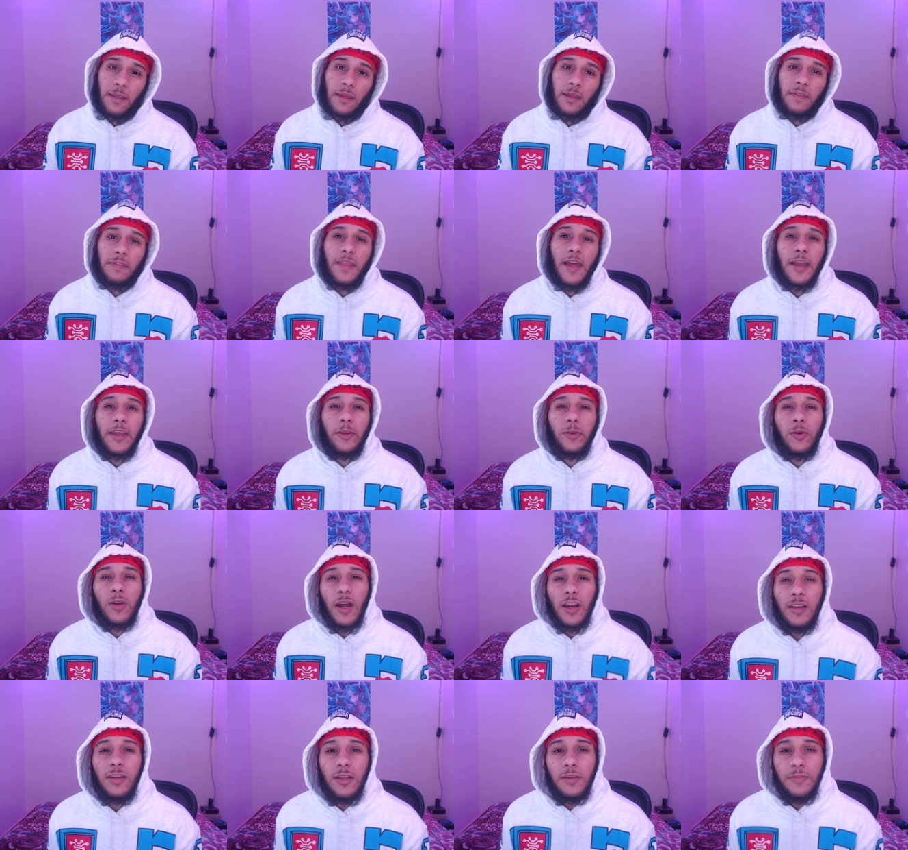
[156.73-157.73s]
that you
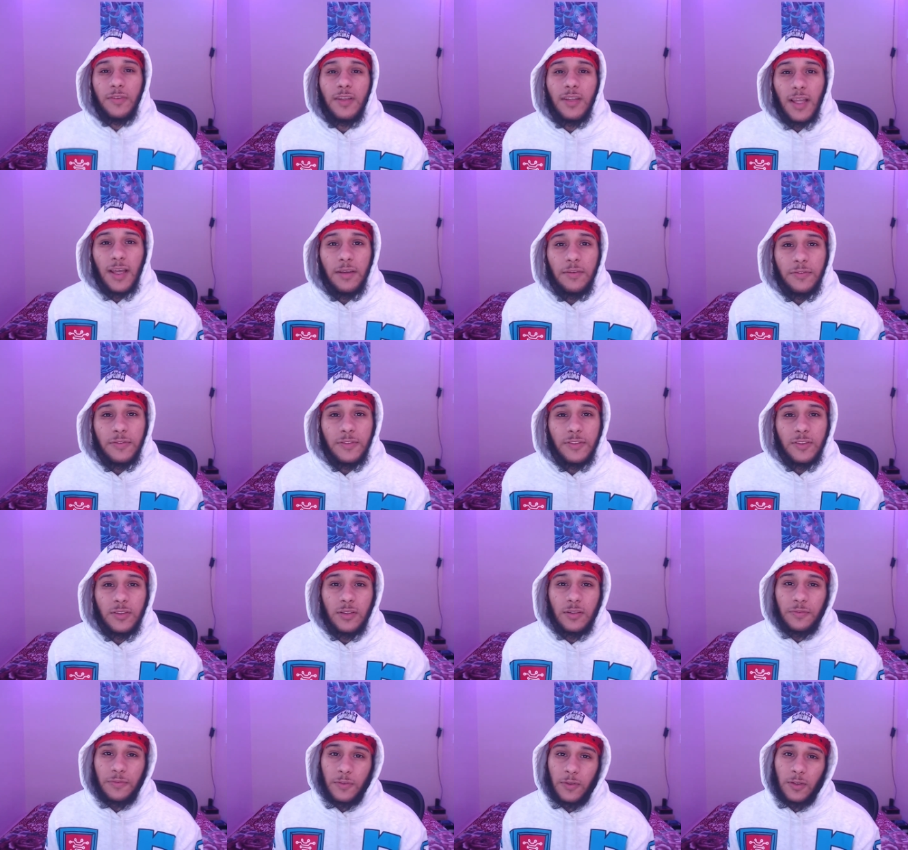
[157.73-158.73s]
got to live your life
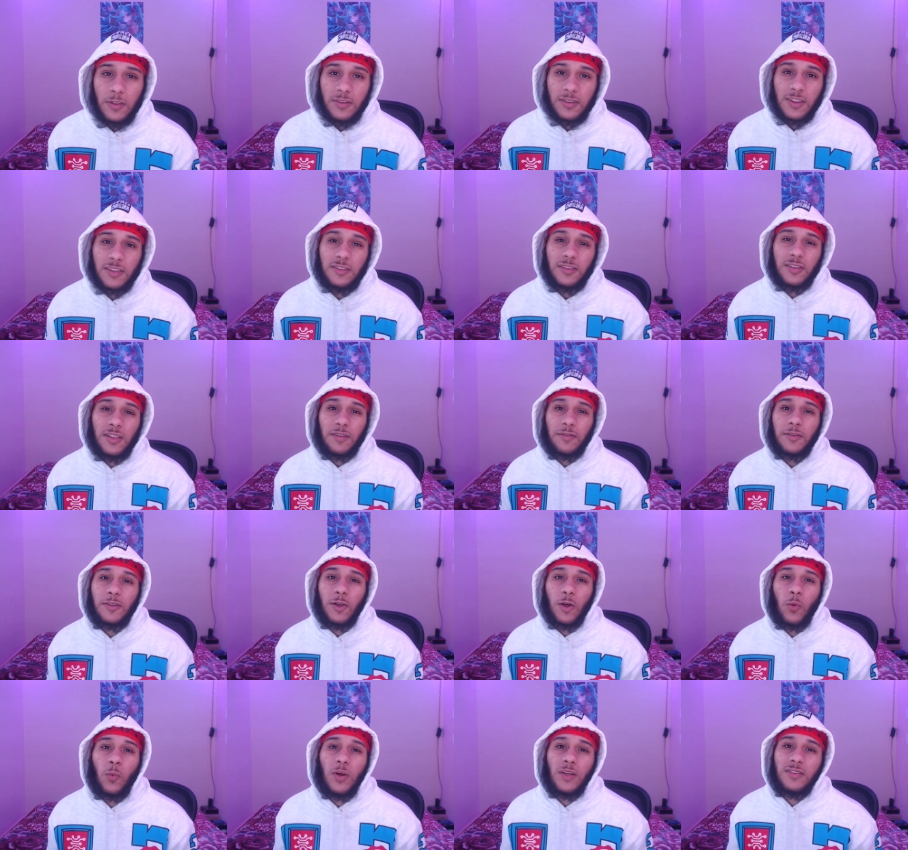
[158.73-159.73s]
to the fullest because you never
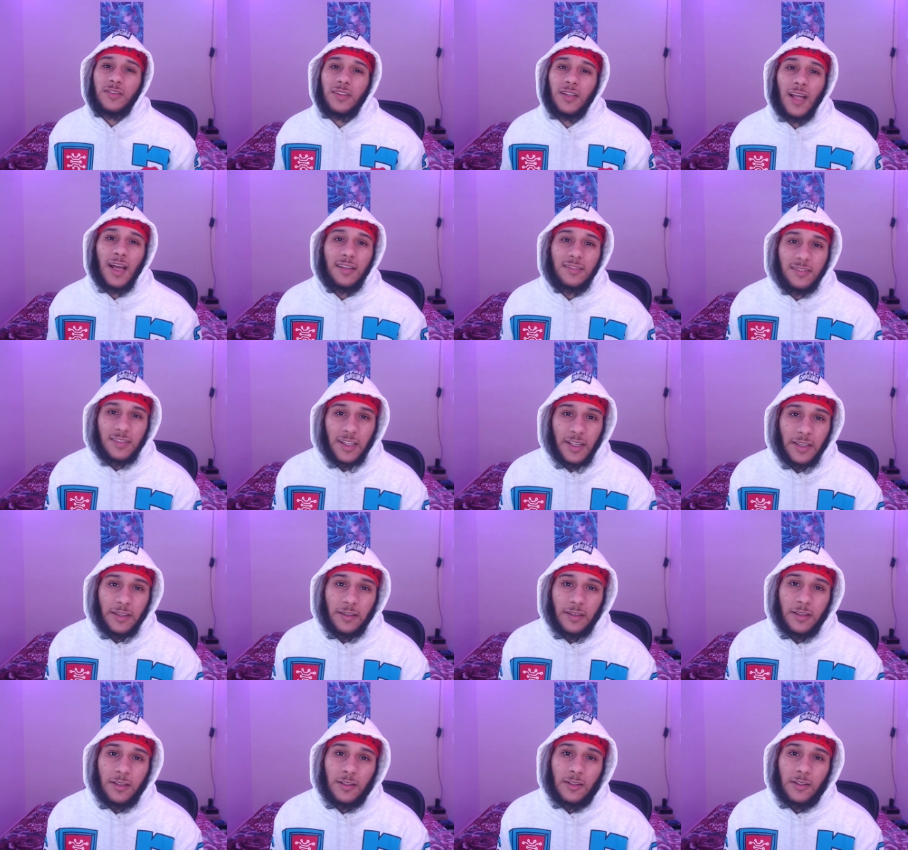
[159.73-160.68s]
know when's your last day.